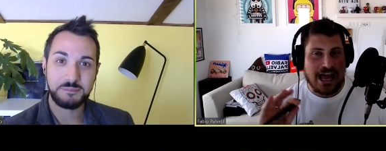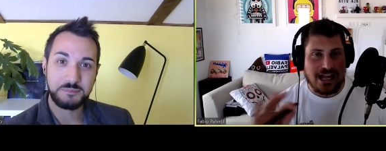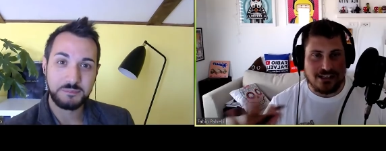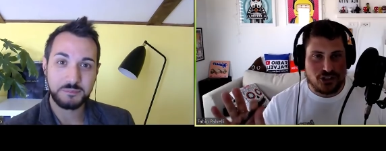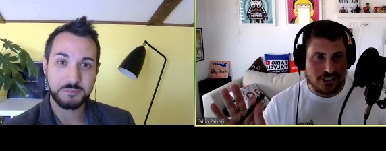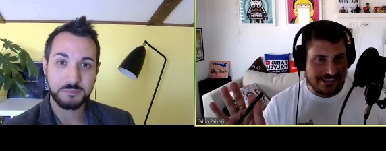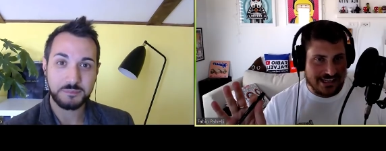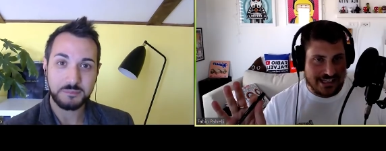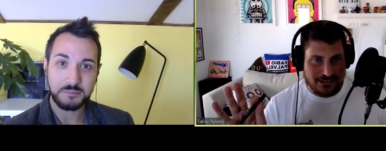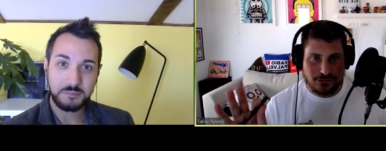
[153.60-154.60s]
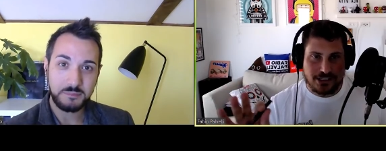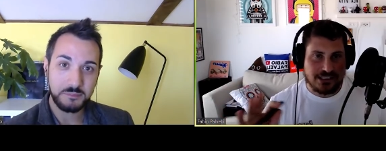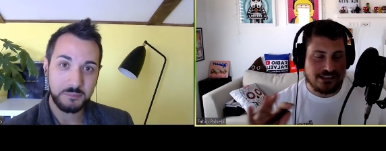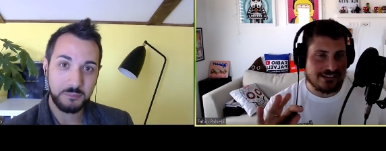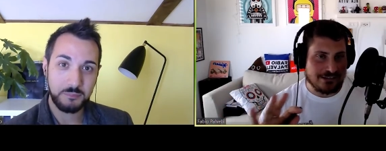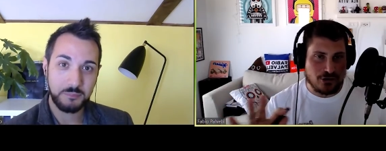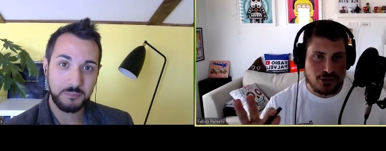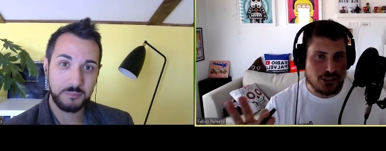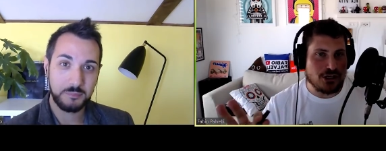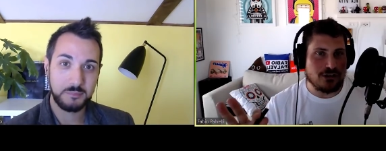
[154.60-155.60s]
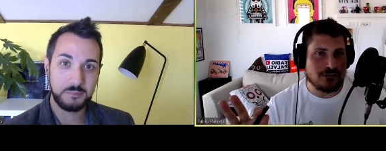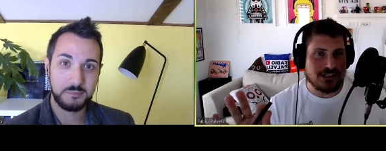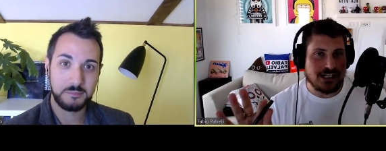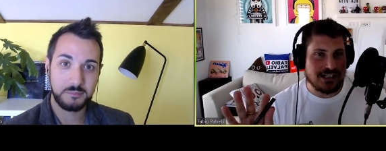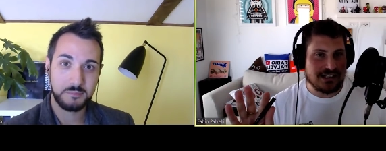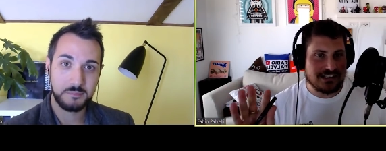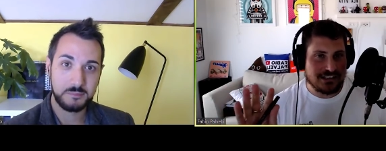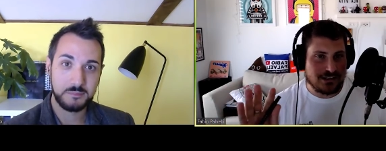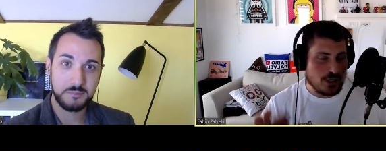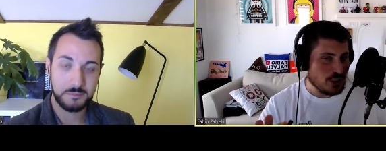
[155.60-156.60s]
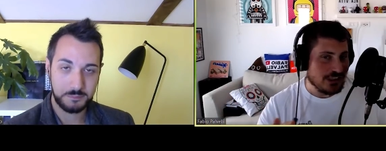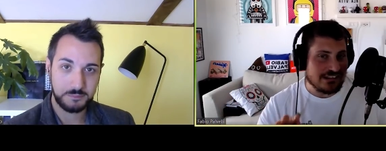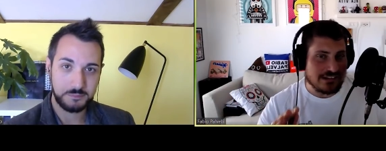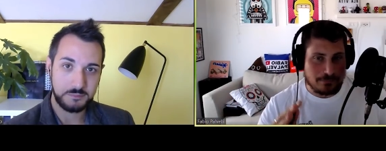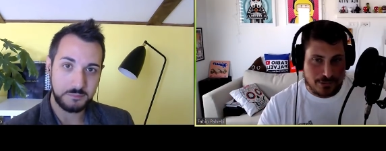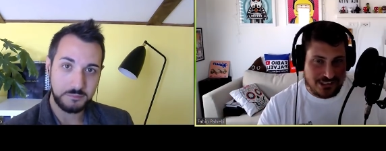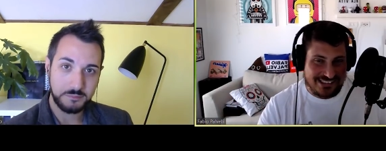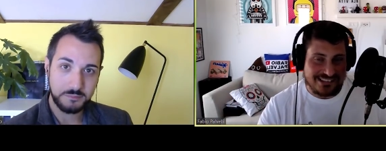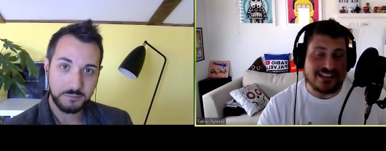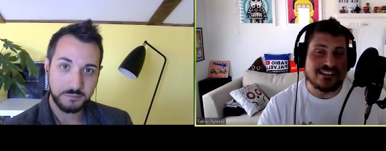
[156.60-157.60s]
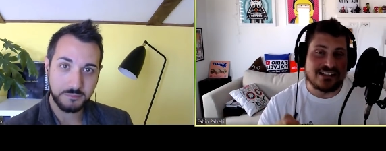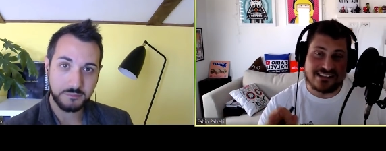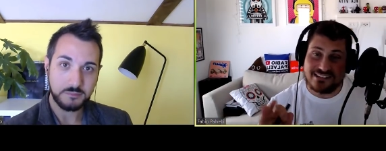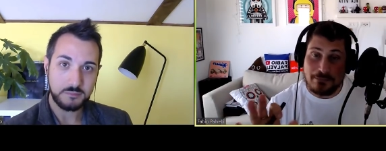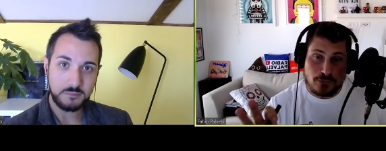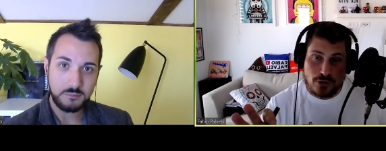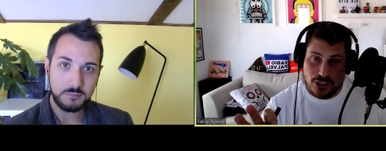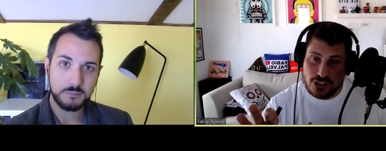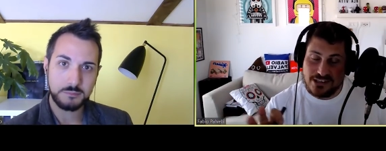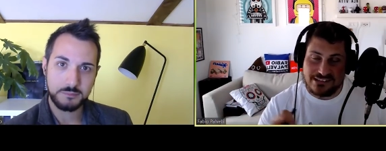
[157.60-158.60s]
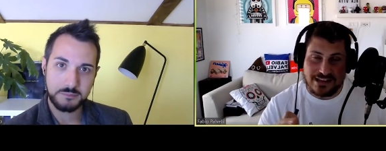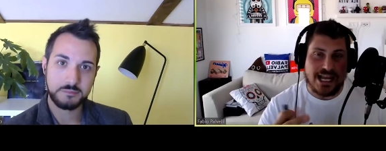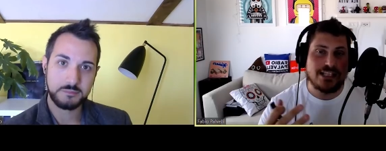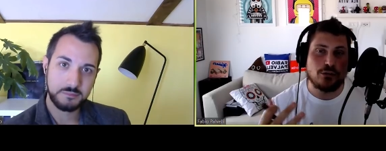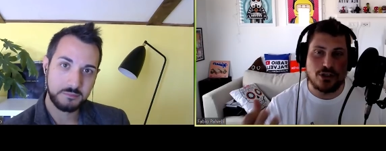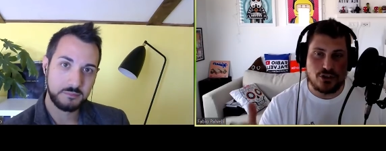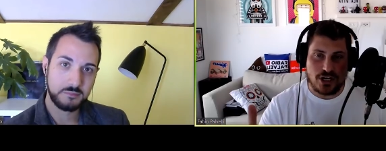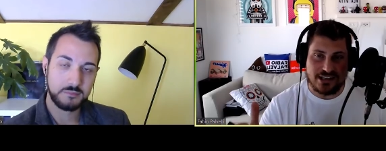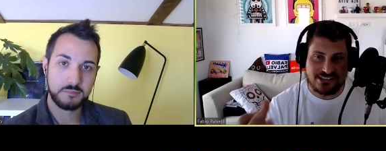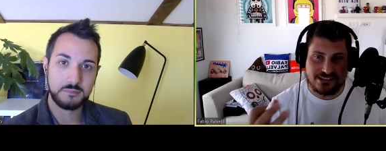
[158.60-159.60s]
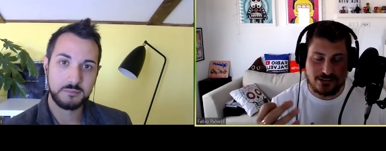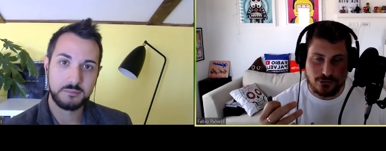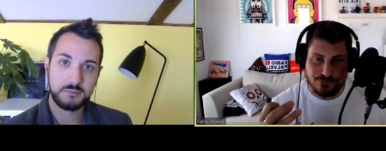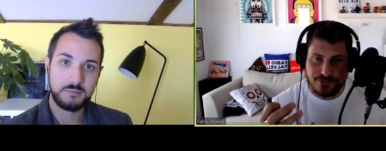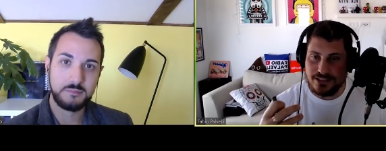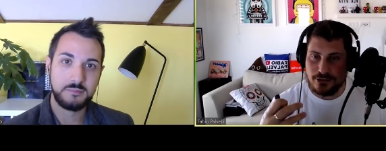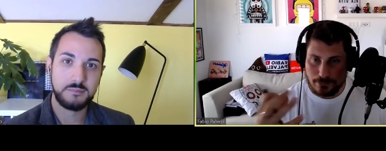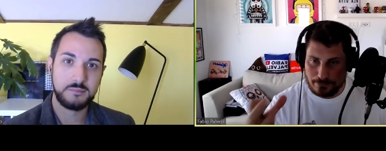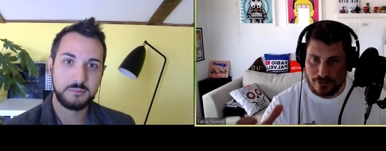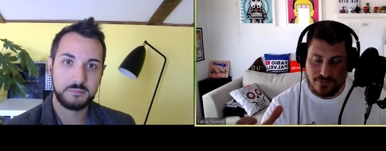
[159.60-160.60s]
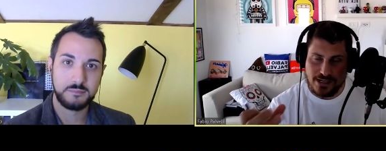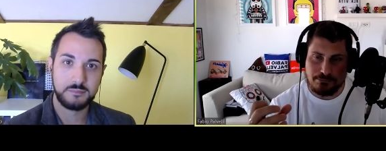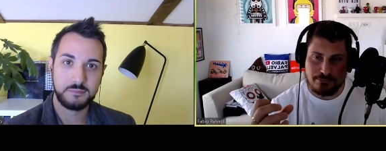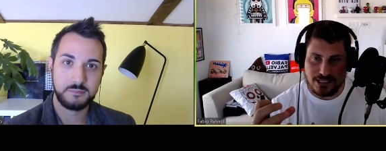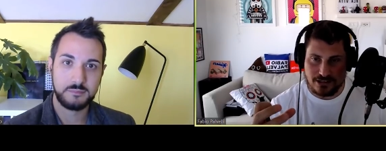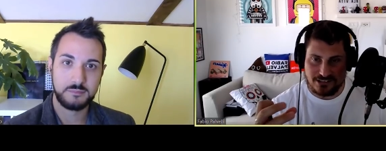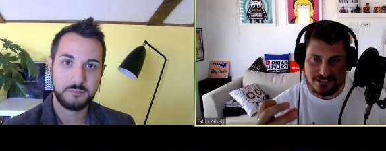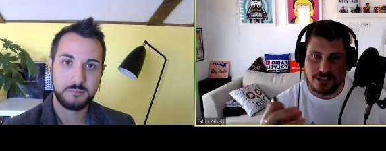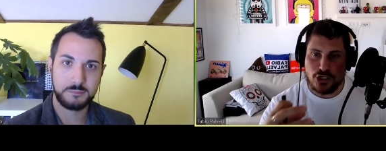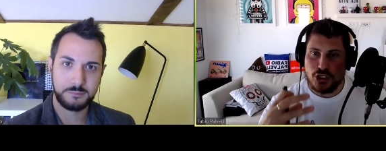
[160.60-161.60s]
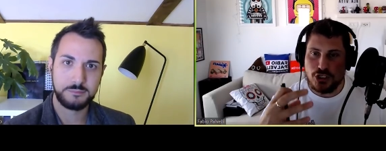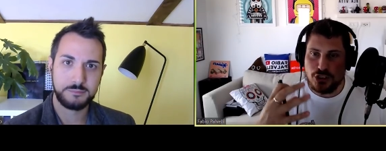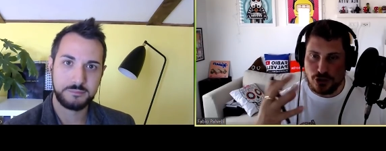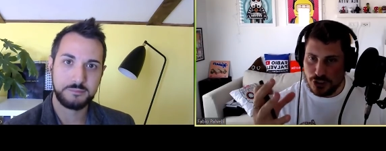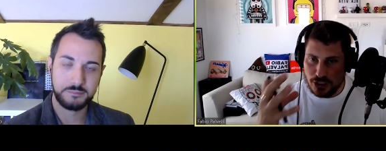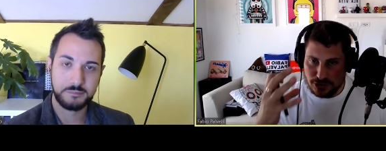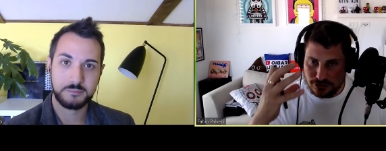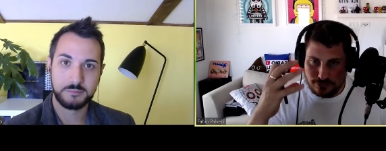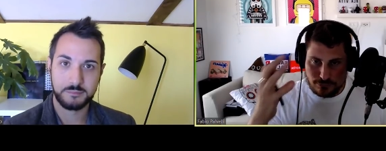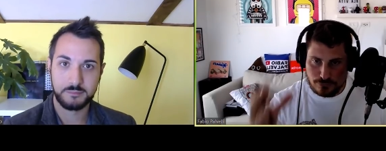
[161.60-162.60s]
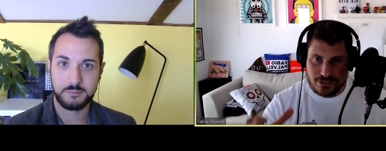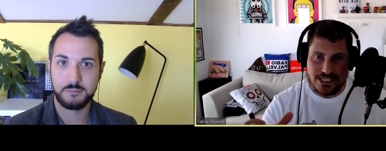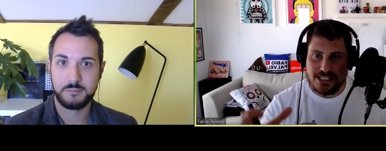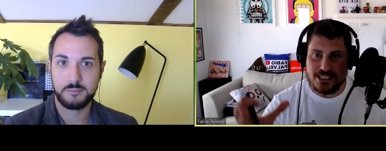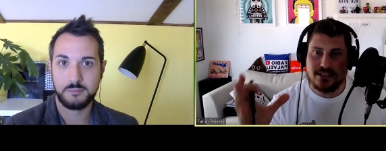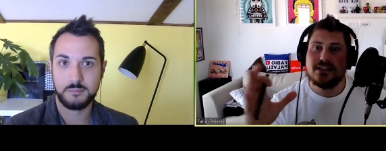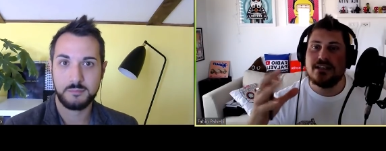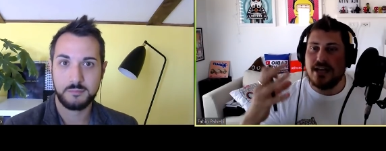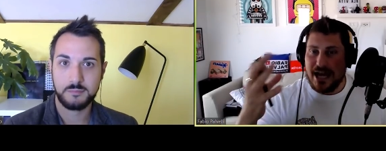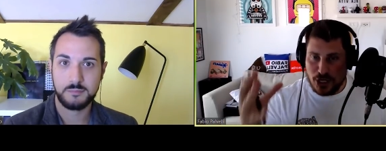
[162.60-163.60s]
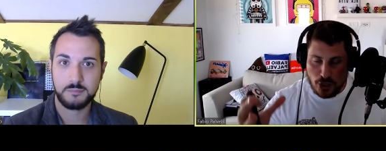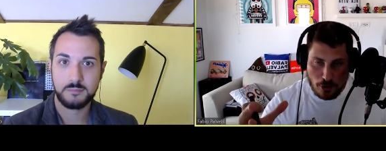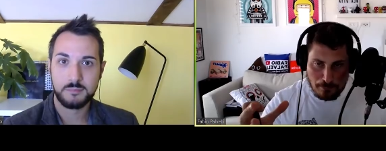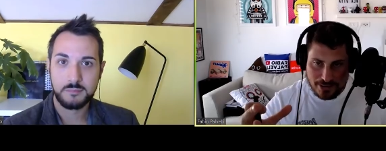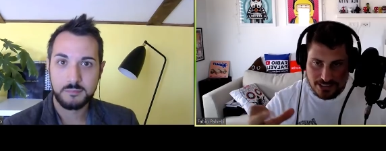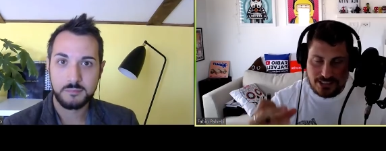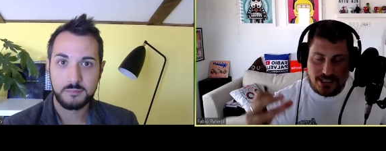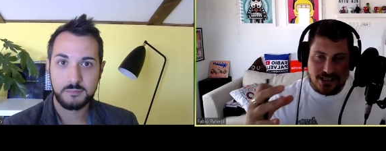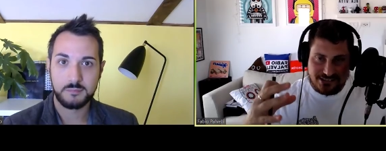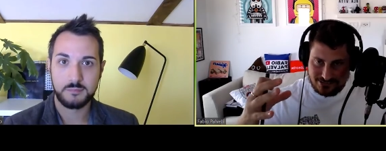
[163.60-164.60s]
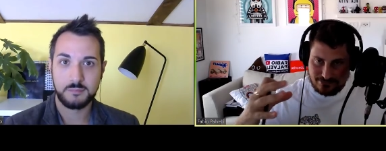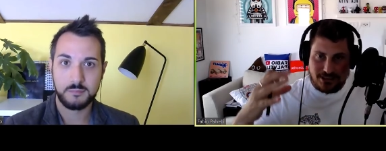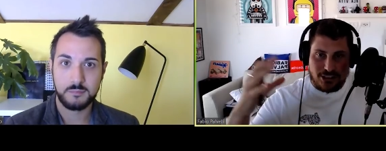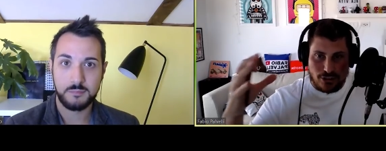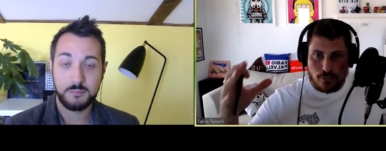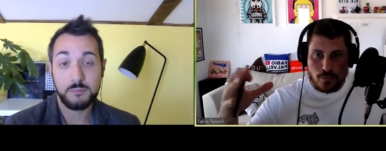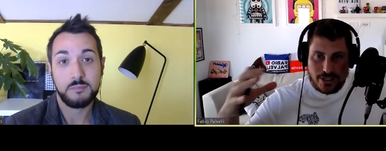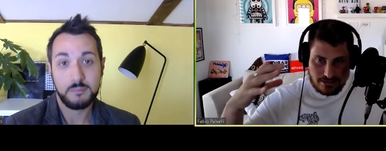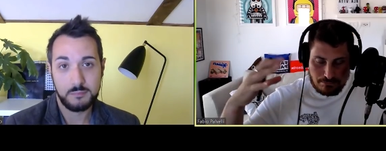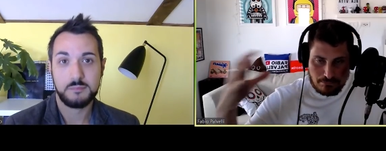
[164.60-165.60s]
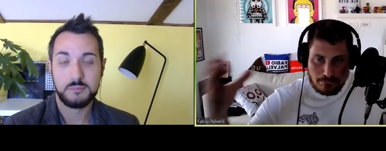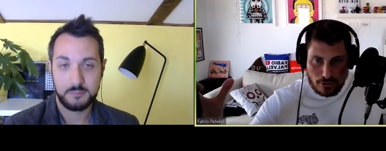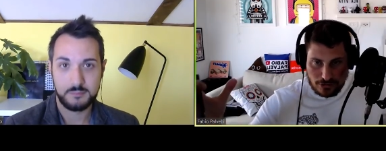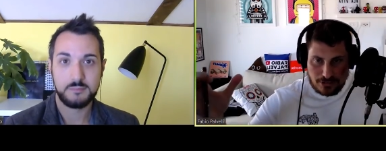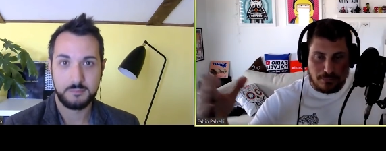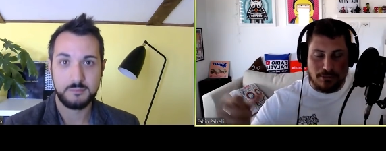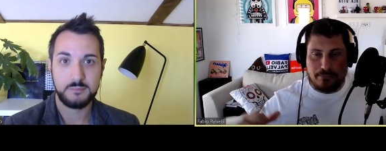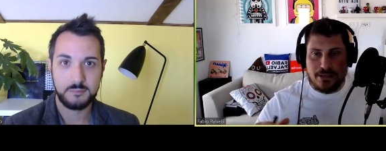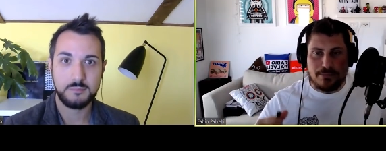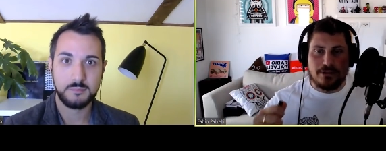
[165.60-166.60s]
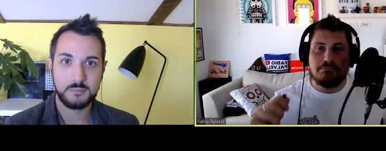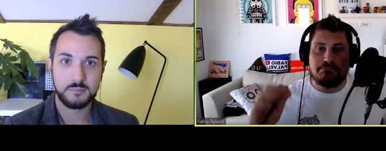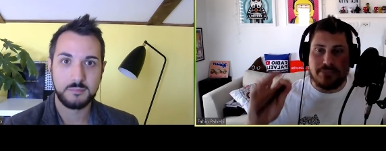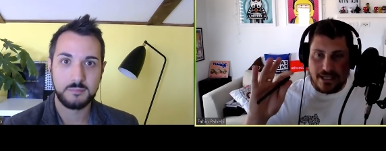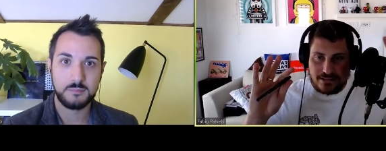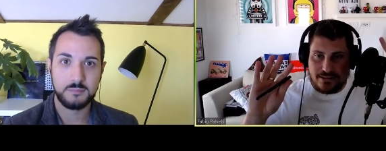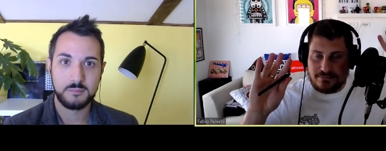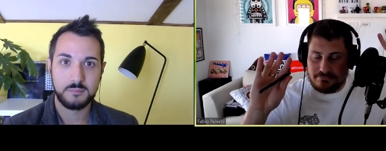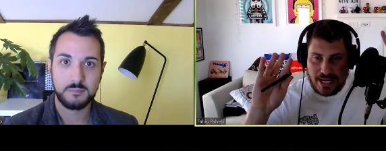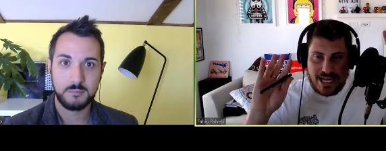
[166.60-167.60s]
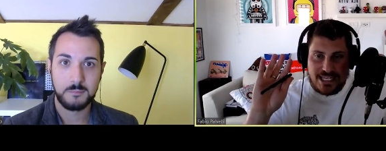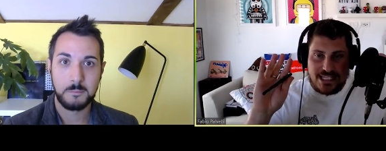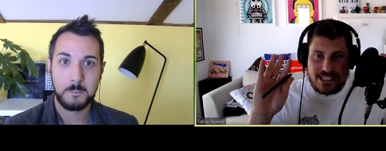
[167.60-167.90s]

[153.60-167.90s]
Speaker 1: I'll just get to it. So, you know, questions are pretty standard. Some questions I had to adjust to fit your profile because you're not really a company, as you know, with multiple people, but I